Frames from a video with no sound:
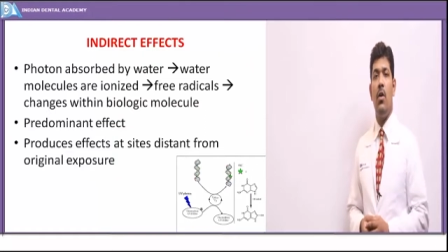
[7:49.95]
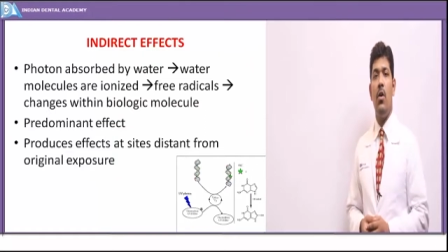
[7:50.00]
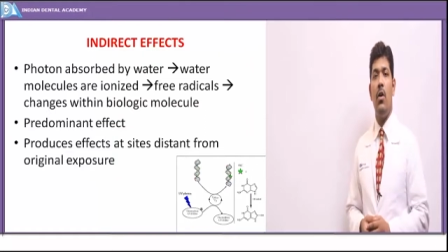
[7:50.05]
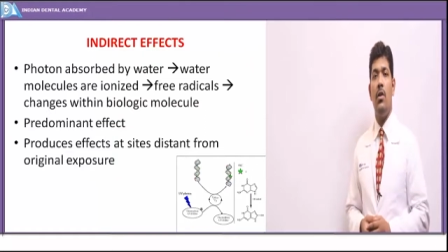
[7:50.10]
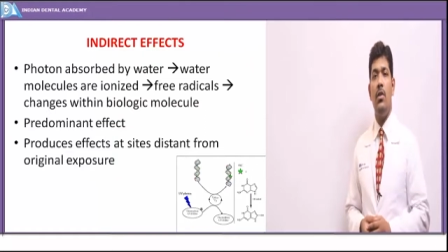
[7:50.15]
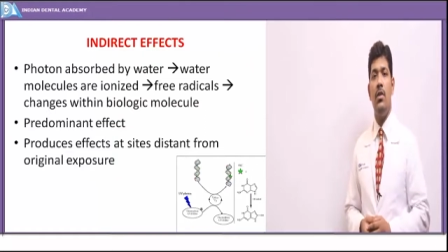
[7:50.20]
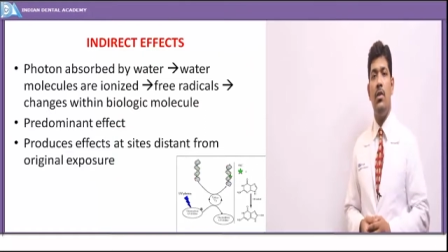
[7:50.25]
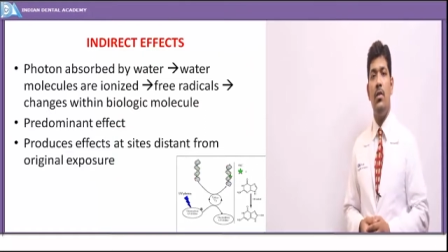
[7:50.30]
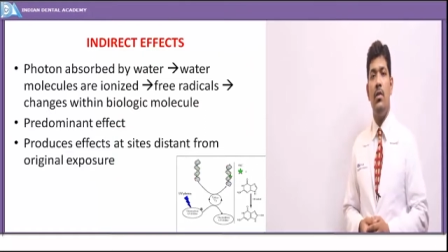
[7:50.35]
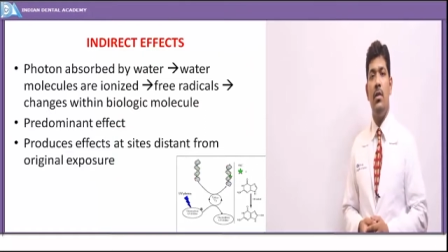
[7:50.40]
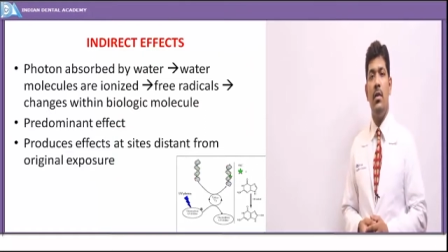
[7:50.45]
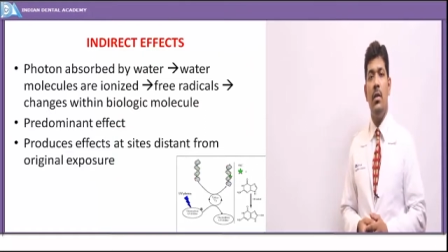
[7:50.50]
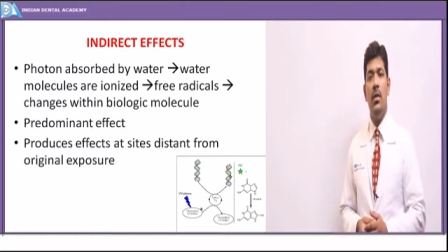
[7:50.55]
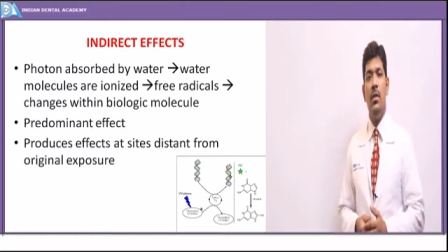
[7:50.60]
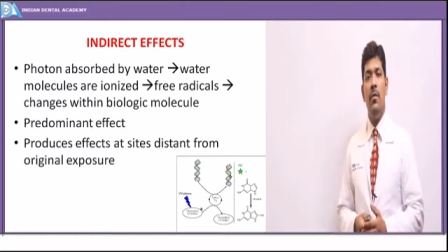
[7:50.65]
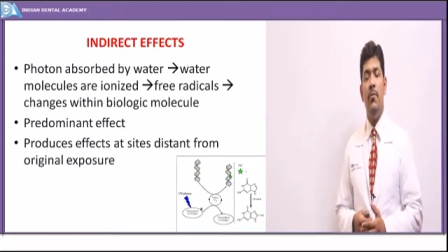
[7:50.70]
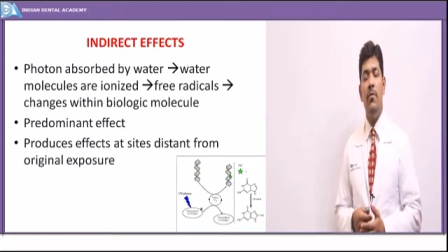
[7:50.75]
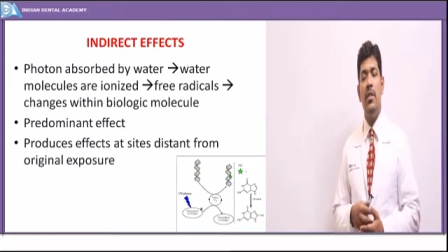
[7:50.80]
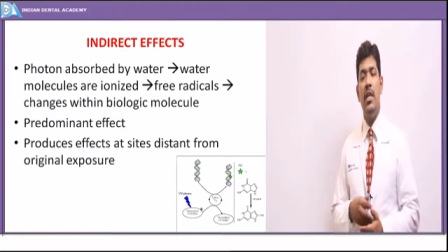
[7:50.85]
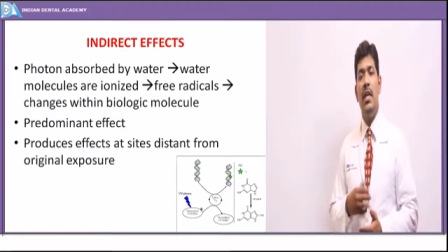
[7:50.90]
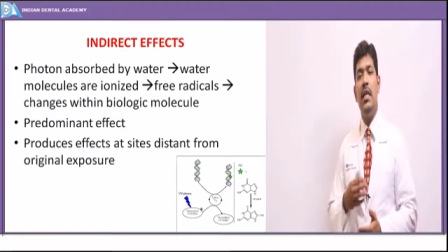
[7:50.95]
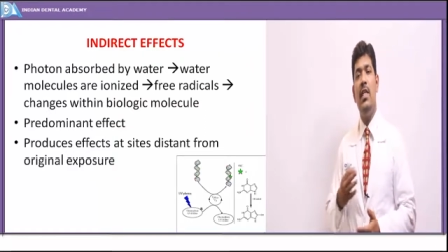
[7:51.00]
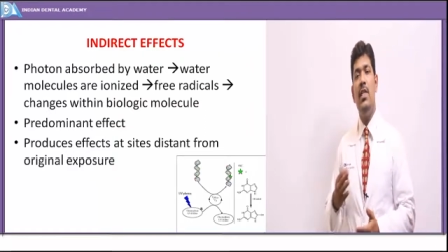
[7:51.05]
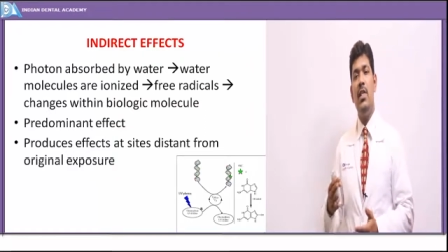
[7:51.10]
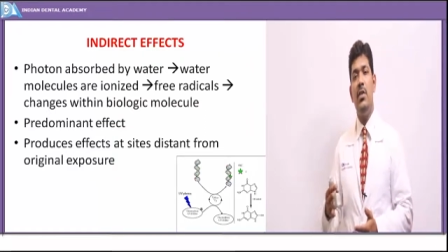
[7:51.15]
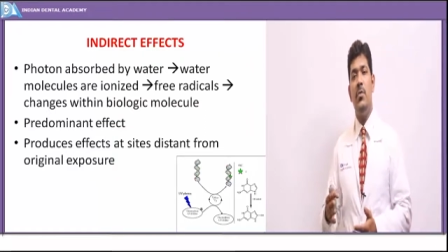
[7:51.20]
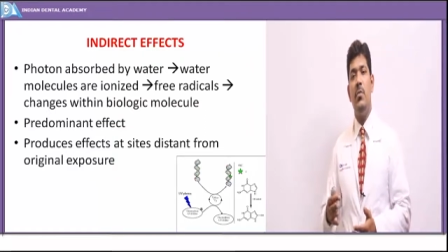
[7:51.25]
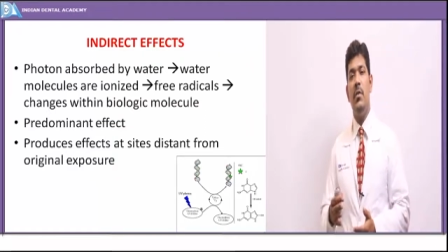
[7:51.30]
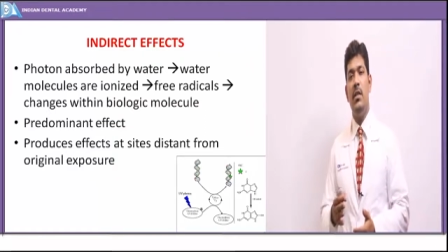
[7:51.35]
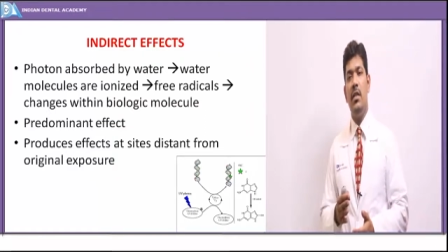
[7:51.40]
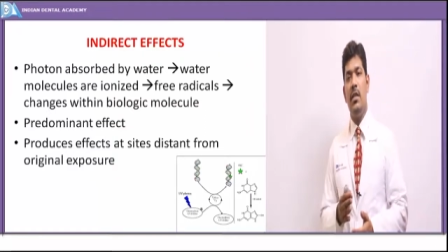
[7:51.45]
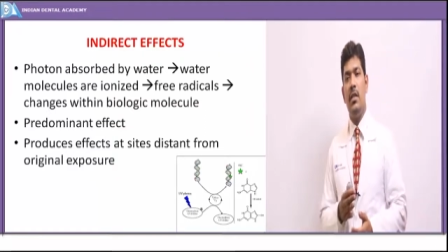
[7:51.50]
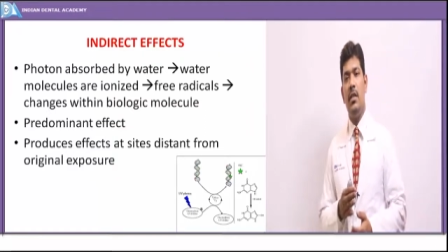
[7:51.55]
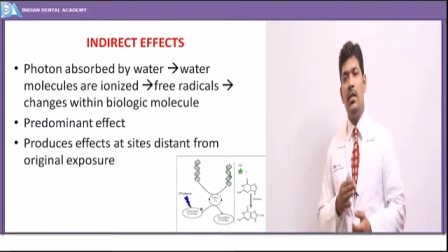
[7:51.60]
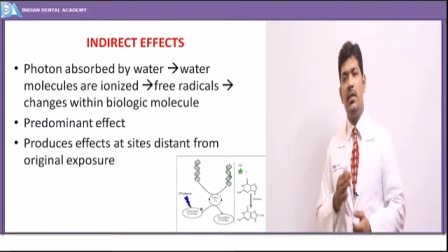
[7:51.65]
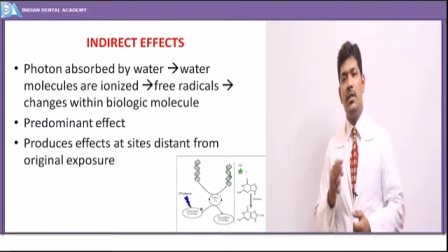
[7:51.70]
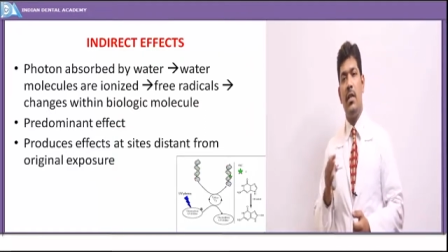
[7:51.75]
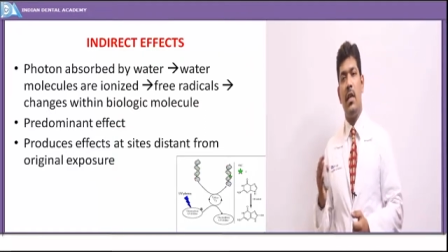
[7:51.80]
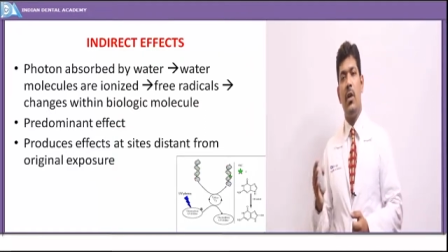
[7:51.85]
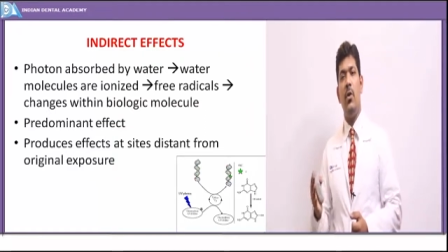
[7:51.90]
causes changes within
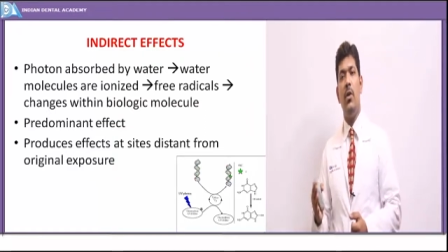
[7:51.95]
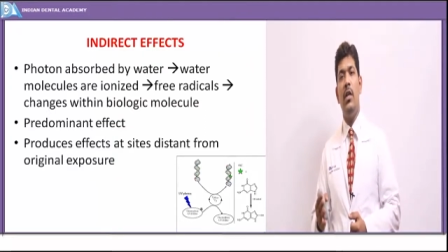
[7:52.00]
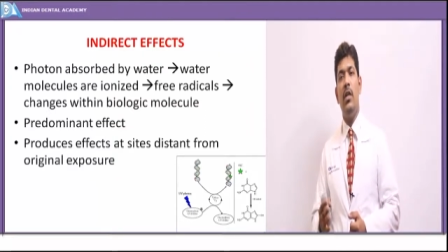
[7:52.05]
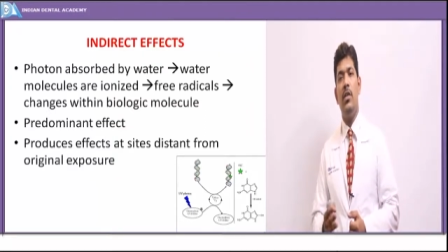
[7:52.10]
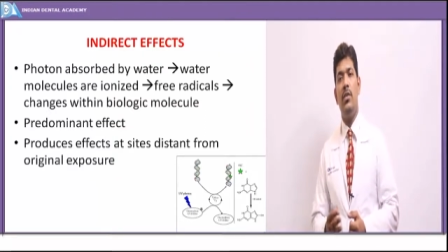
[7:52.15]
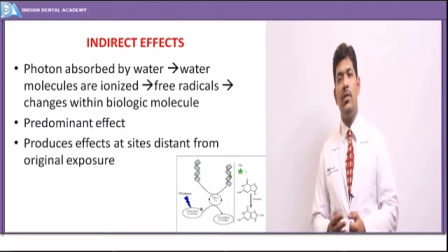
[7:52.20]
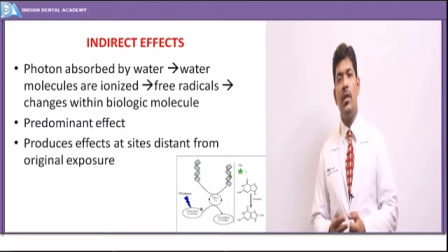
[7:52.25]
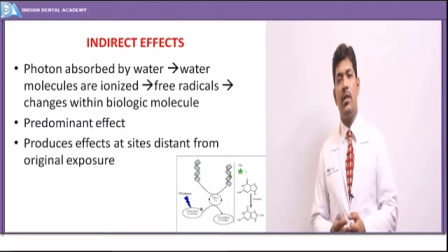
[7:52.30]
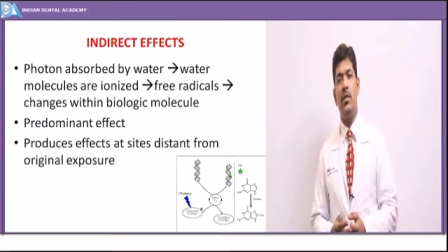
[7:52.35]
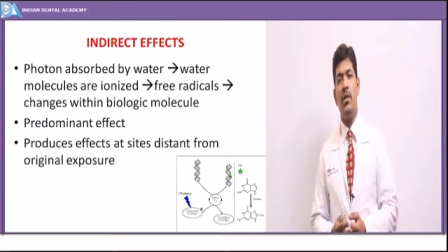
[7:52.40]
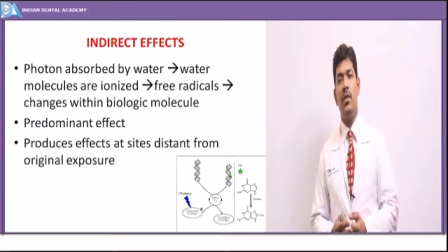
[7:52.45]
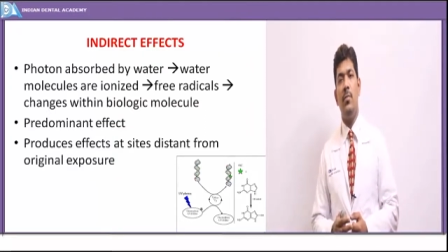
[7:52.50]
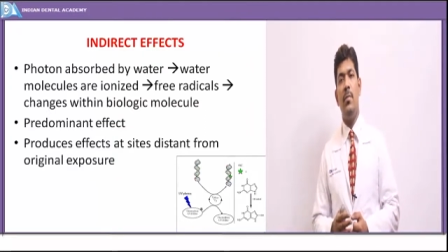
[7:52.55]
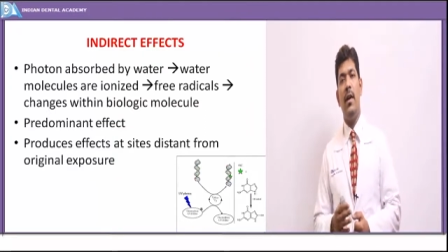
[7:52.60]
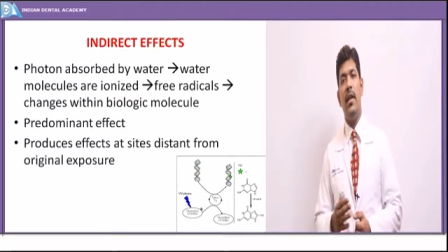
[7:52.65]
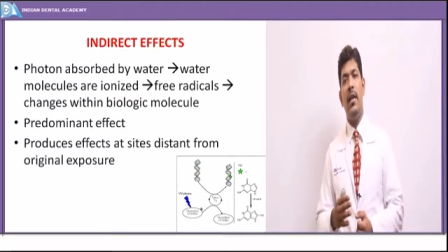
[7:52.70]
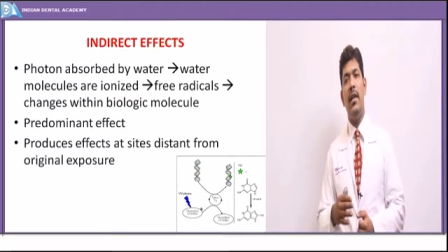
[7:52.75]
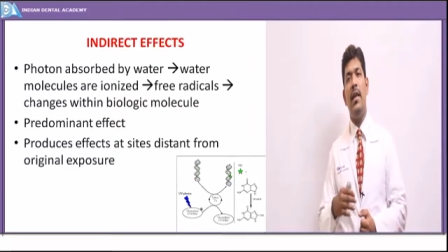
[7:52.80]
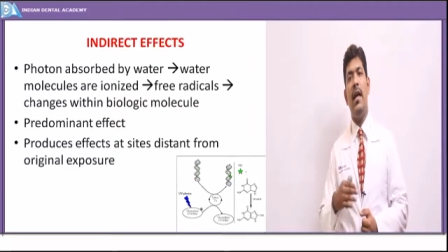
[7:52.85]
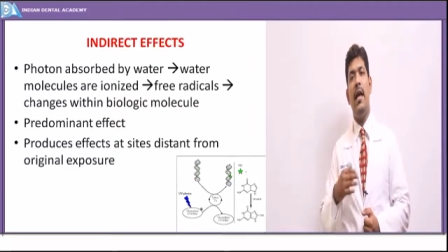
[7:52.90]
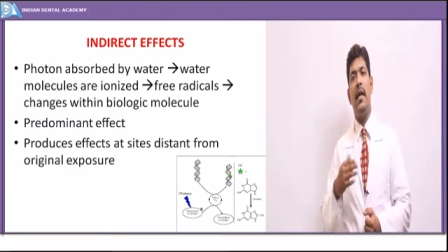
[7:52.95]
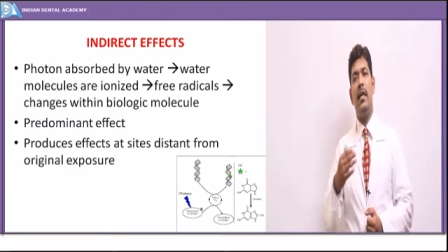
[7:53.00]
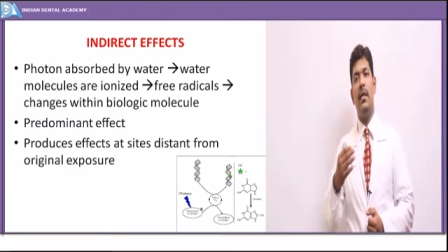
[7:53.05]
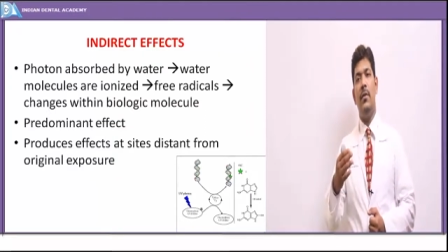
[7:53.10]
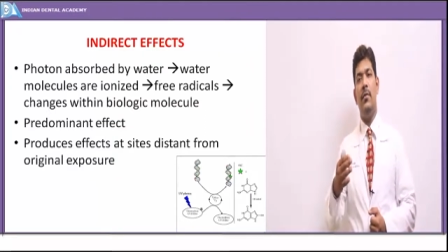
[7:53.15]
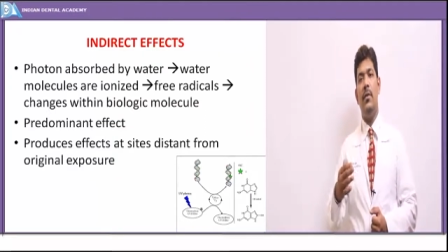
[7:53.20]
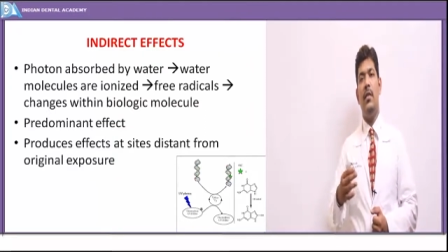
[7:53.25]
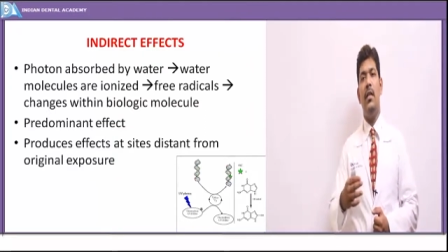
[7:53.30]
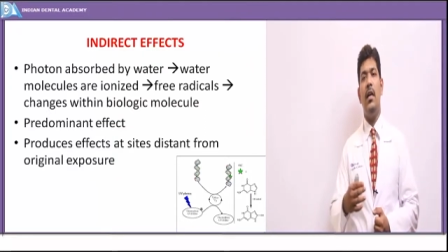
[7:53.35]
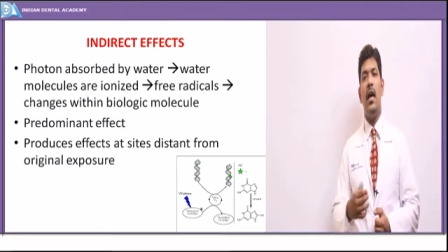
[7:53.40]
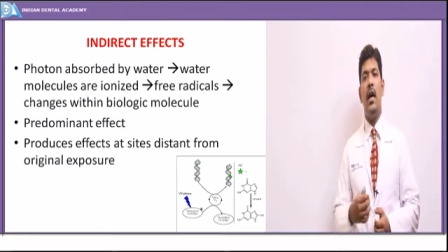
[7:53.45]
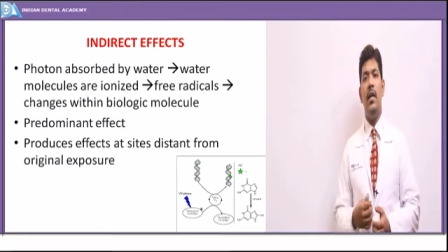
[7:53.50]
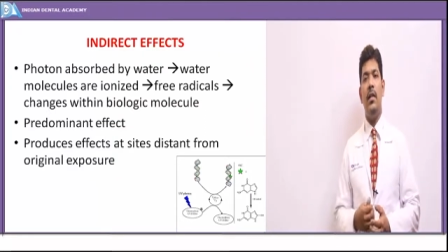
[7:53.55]
the surrounding structures by reacting with the